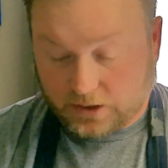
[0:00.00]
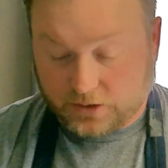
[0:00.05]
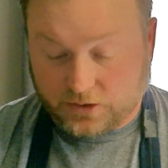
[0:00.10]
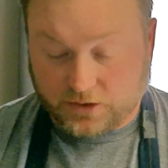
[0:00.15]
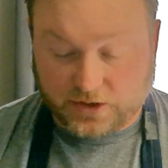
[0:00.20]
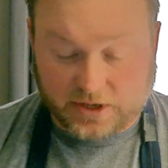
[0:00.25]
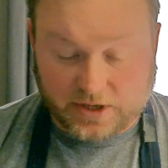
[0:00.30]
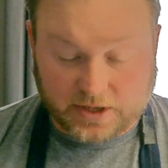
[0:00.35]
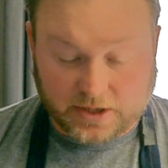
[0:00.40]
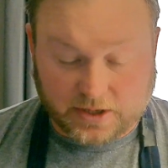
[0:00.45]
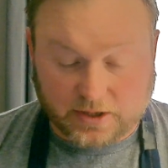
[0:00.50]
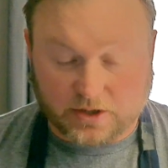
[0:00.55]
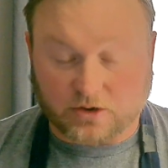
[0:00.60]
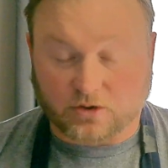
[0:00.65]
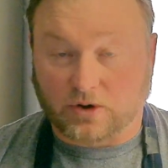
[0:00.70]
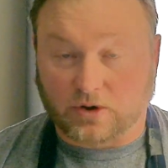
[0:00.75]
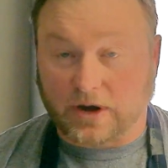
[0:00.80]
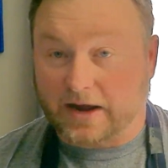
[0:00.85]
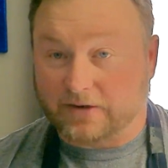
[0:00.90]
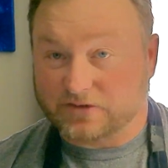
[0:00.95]
The
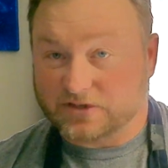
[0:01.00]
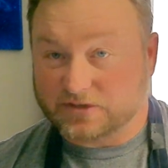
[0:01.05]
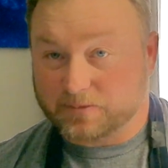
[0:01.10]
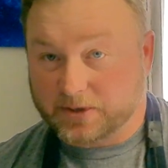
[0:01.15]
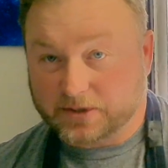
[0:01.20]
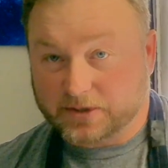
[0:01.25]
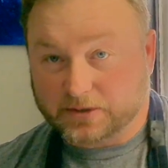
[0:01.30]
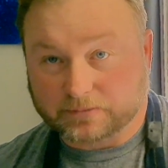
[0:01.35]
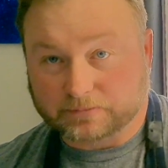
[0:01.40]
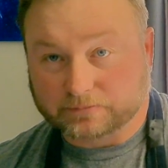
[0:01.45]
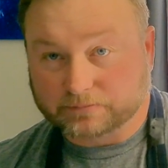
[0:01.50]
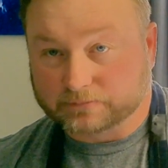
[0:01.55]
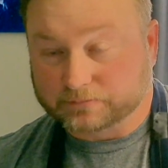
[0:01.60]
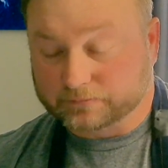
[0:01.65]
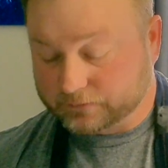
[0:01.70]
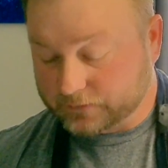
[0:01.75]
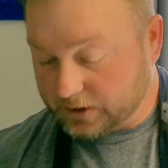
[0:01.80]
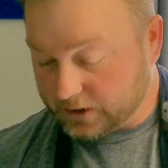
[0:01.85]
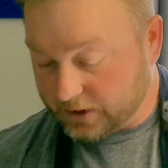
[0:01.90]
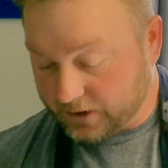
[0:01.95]
Craftsman,
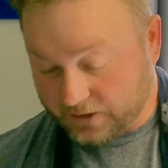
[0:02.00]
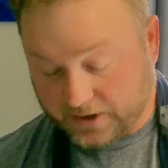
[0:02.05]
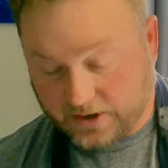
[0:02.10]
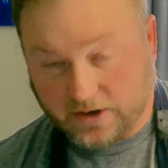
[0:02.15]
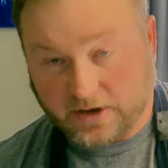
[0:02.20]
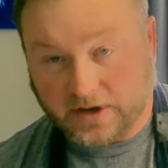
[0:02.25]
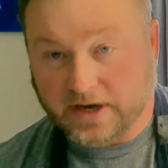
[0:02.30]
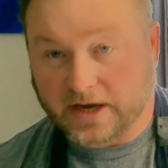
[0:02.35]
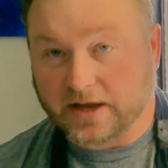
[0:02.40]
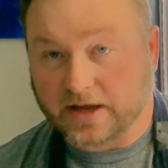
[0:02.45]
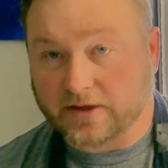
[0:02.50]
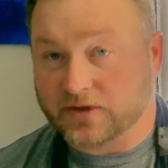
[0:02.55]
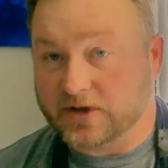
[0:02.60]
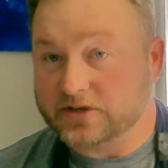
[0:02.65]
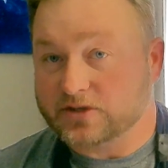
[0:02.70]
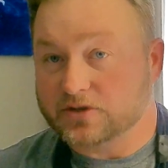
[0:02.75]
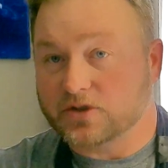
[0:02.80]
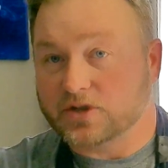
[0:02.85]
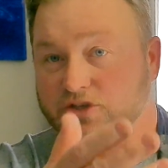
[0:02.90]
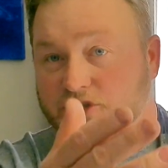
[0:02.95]
there again,
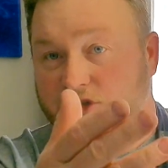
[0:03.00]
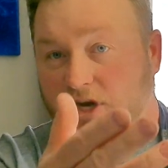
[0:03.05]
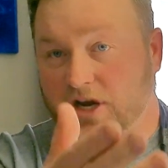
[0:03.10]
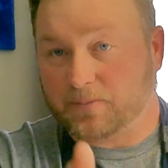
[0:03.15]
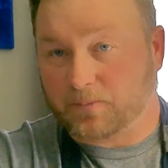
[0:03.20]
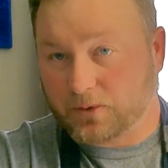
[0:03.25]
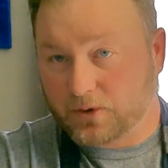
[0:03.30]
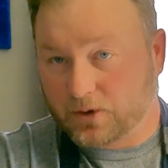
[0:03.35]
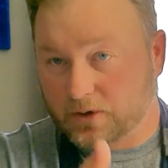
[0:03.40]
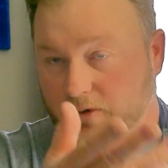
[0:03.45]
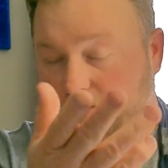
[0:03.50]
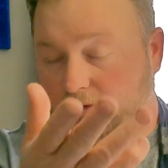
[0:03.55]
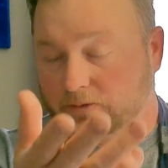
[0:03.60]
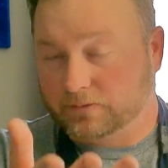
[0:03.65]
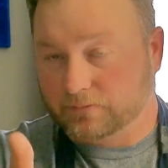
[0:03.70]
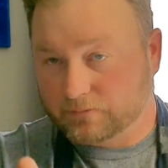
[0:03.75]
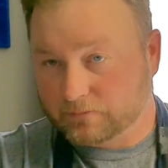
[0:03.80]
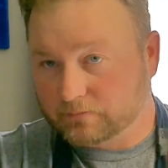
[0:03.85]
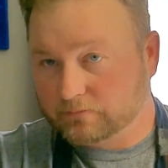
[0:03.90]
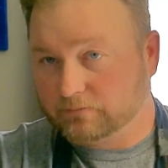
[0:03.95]
these are the cheaper
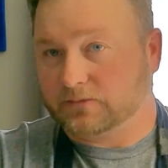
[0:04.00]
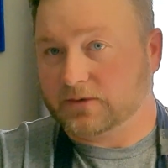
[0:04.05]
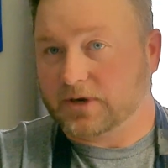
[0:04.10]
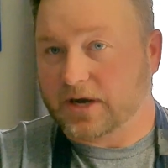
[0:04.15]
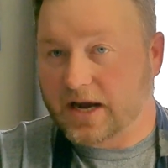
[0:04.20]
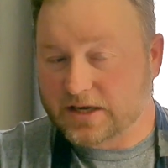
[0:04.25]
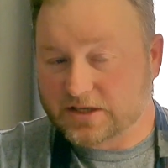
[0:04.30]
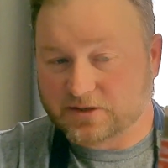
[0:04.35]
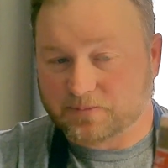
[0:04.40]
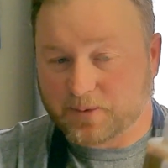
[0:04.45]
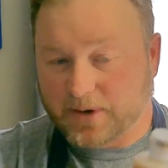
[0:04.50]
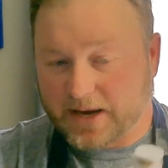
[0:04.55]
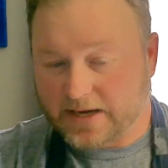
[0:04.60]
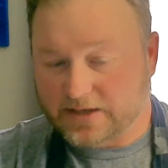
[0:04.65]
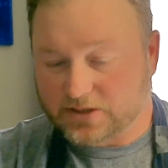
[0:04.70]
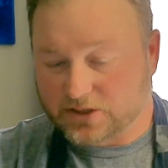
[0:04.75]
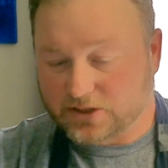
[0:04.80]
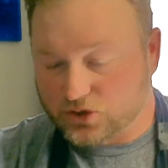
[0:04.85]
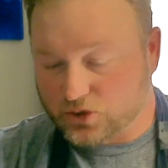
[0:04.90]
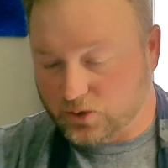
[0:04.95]
kinds of
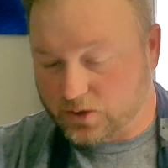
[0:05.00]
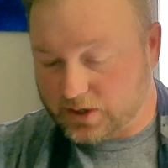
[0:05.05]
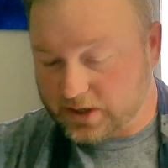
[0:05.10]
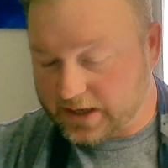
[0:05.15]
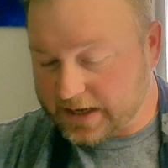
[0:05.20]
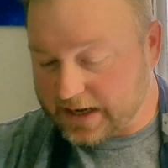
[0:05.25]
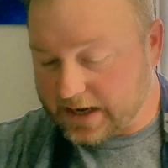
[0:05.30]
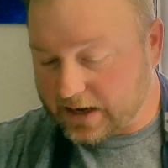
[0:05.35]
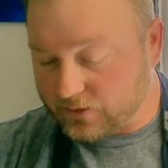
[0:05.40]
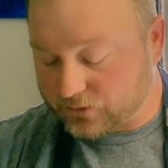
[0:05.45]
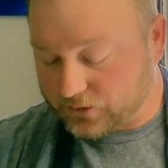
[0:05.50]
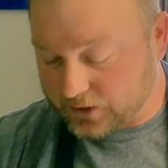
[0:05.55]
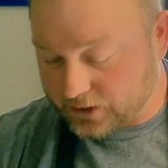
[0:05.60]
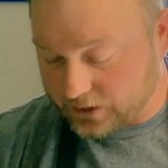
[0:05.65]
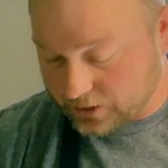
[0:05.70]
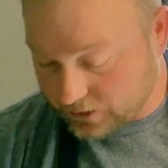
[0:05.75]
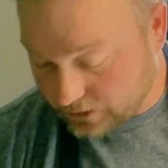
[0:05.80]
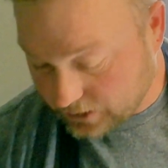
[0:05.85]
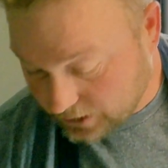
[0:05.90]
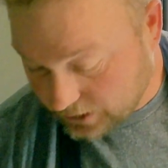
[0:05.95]
paints that you can get out
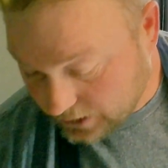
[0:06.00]
there,